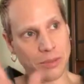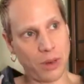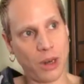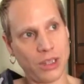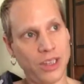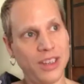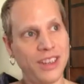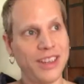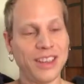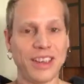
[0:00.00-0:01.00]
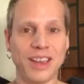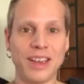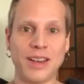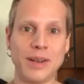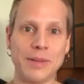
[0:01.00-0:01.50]
part,
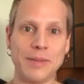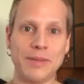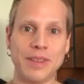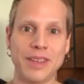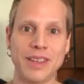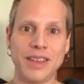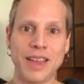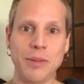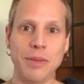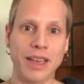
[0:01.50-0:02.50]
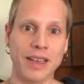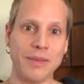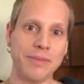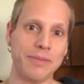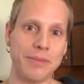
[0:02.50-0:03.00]
and
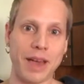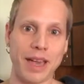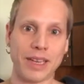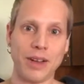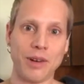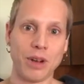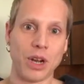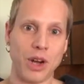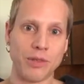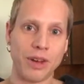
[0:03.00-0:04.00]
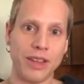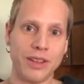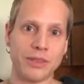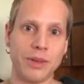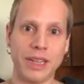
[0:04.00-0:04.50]
being back here in recovery.
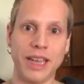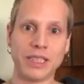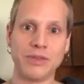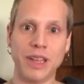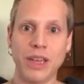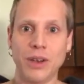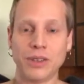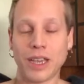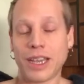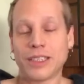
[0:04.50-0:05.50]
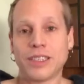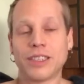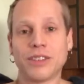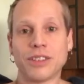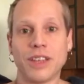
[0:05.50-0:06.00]
There's been less videos, I guess just
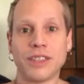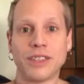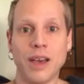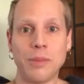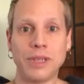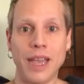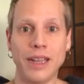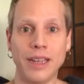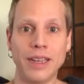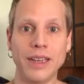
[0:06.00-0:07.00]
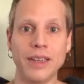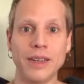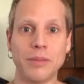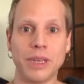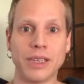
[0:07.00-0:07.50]
because there's less to update and
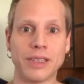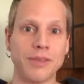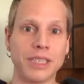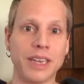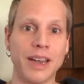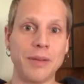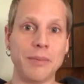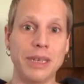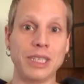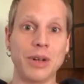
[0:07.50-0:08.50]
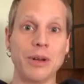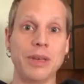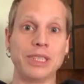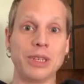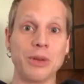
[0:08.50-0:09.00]
because I've just gotten busier and
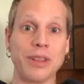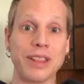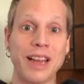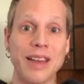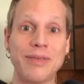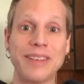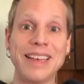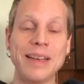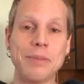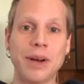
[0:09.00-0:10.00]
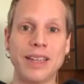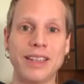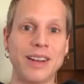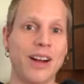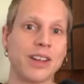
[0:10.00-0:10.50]
busier with life.
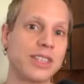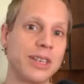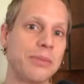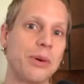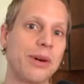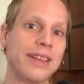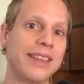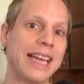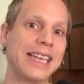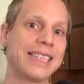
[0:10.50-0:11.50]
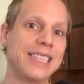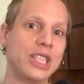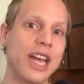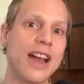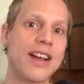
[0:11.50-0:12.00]
But there are still important things to
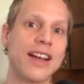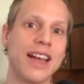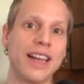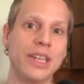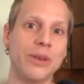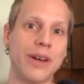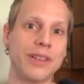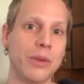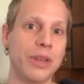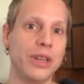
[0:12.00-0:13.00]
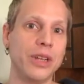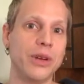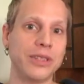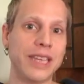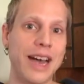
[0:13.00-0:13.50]
share, and I do have a little bit of
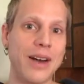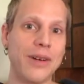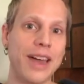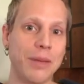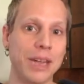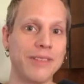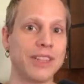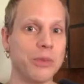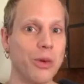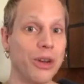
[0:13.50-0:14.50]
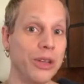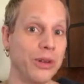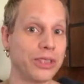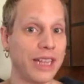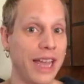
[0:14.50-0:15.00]
news now, and I'm gonna have a little more
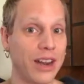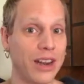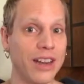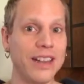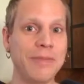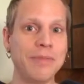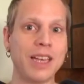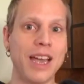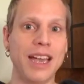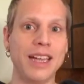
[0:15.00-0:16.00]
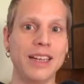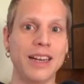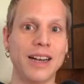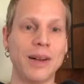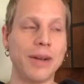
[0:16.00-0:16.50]
news later. And
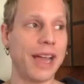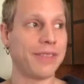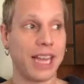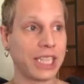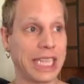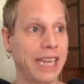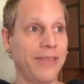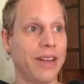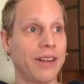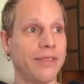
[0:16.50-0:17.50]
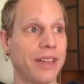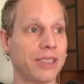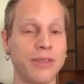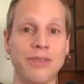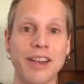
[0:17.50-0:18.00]
I have to actually leave here in
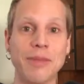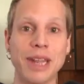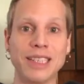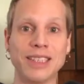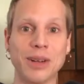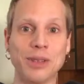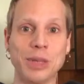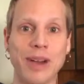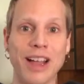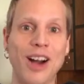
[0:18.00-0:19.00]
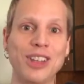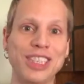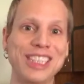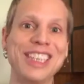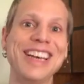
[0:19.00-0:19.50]
less than 5 minutes to go see my
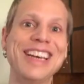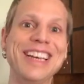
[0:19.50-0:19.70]
oncologist.